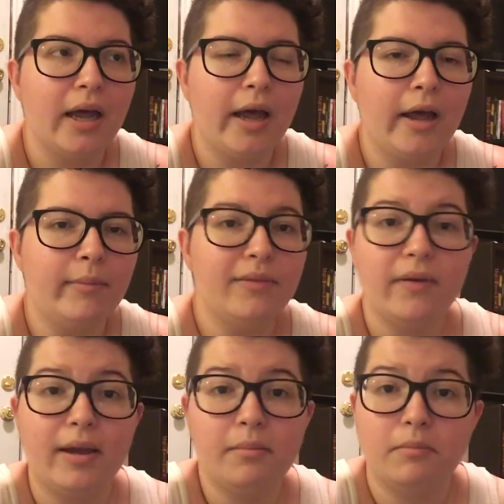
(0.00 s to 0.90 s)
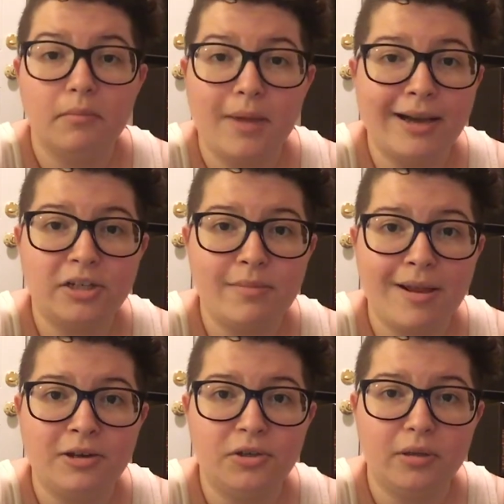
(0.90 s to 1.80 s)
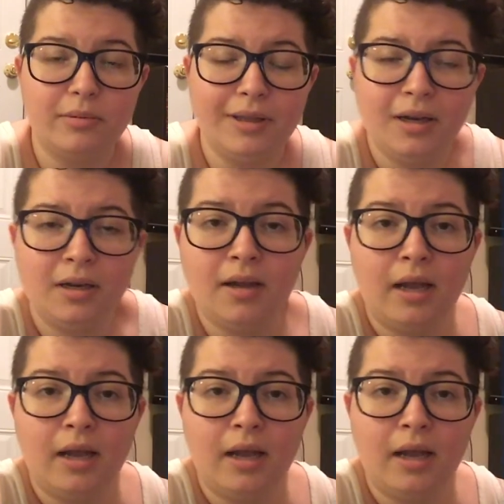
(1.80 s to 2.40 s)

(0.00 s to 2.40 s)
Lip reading: If I actually managed to complete any,